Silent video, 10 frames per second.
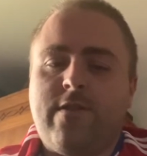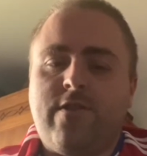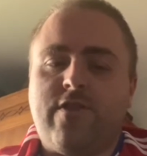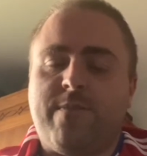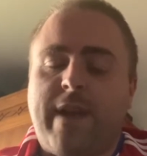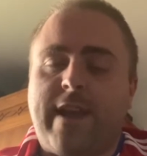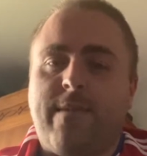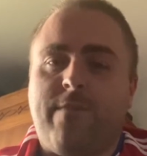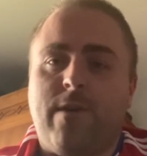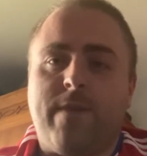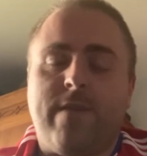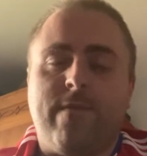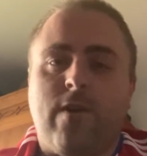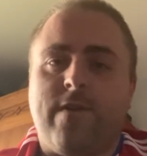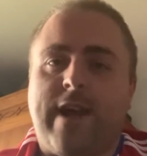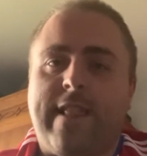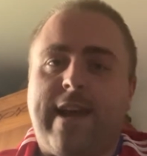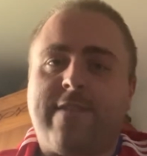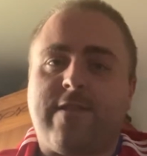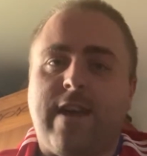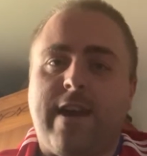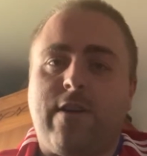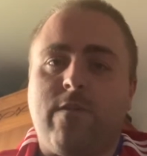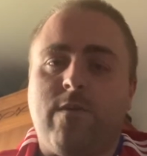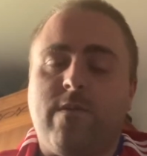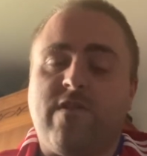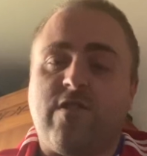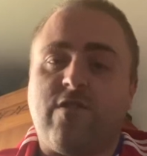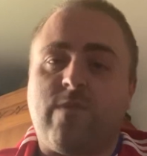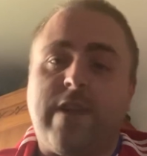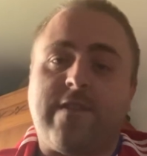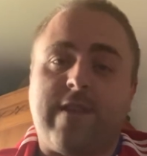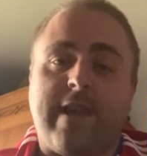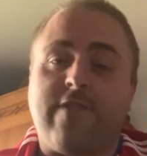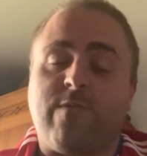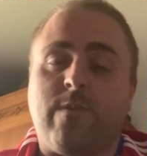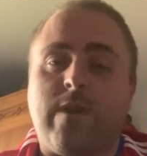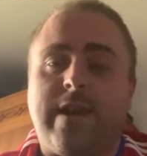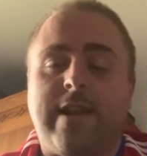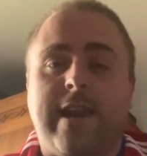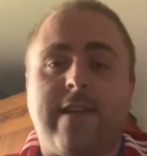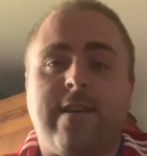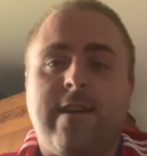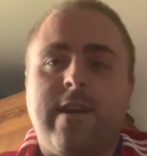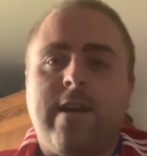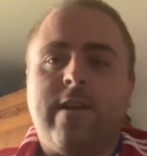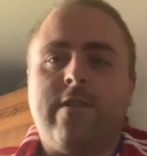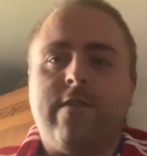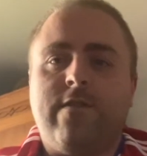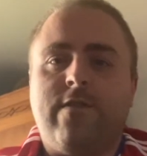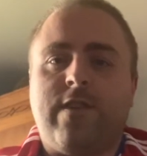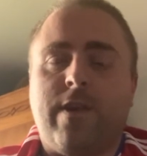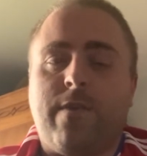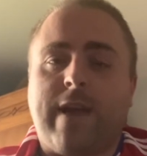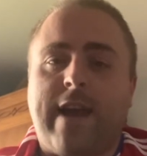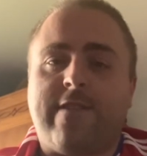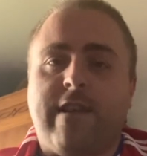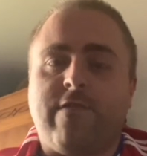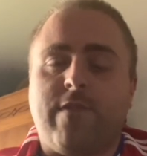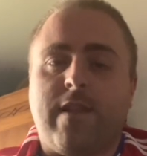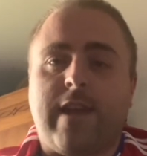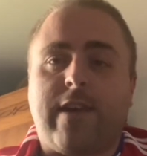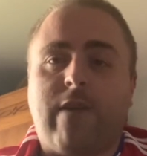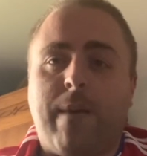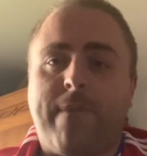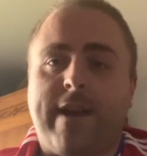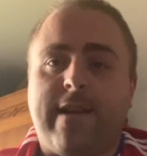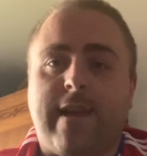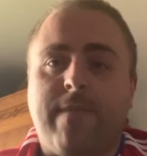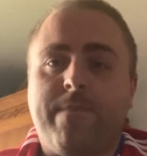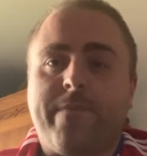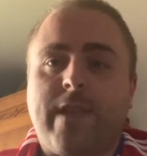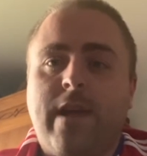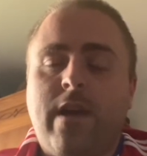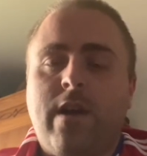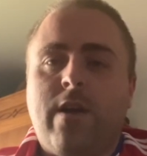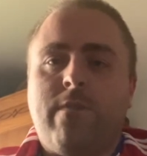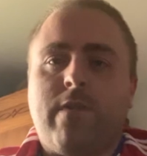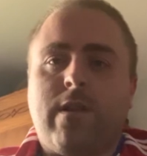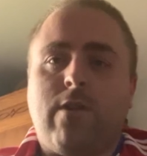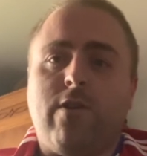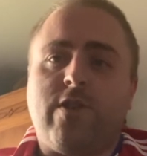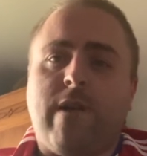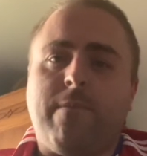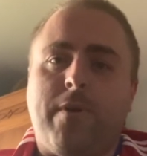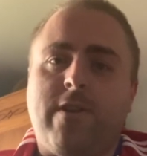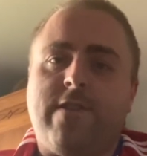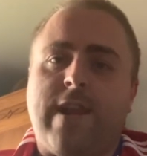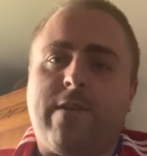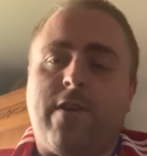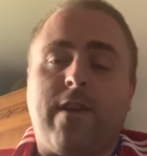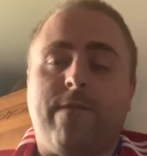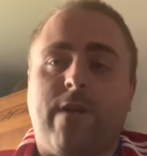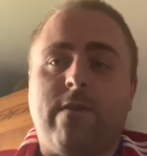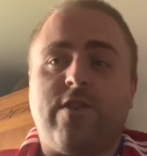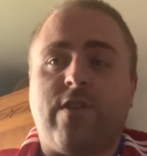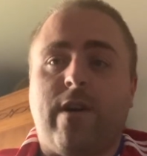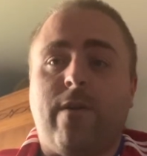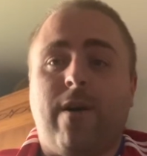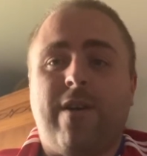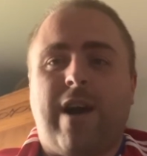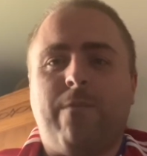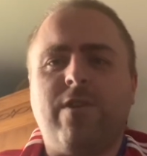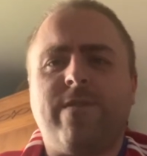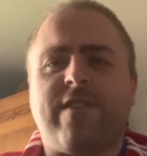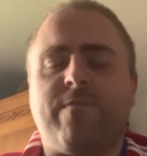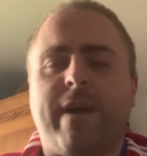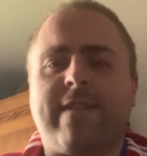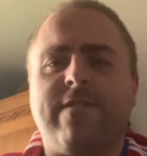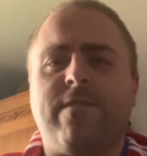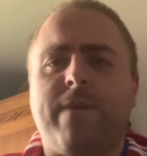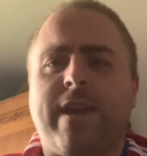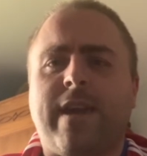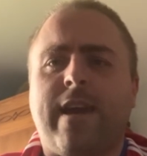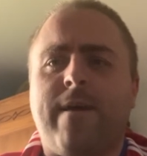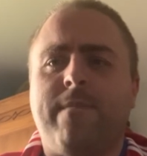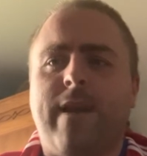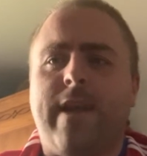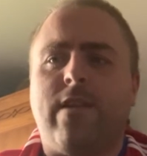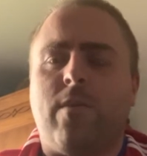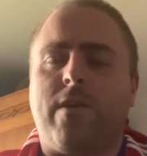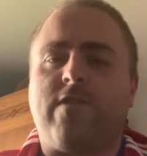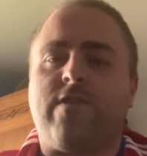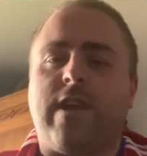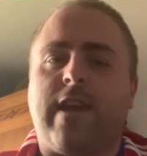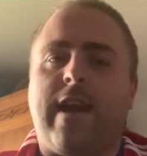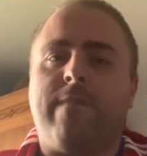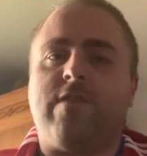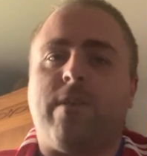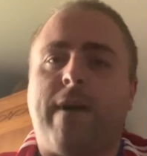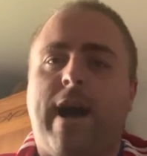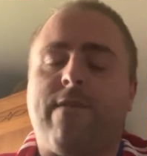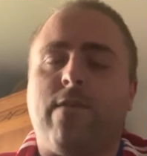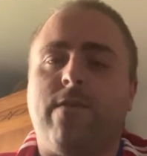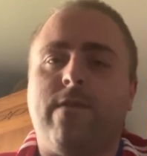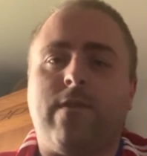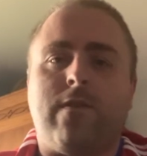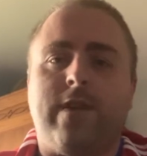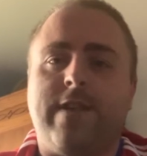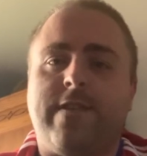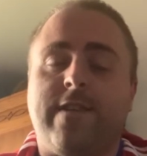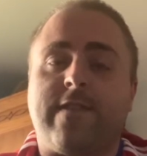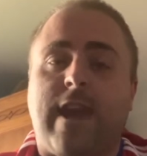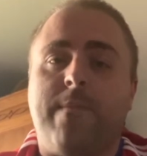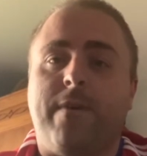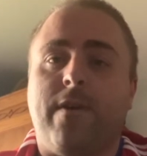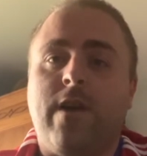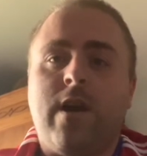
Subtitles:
just making an improvement over our last couple of results recently, because we really need to get ourselves up the league quite badly. Going to our opponents now, Nottingham Forest. I would have expected to be in and amongst the top half going into this game, but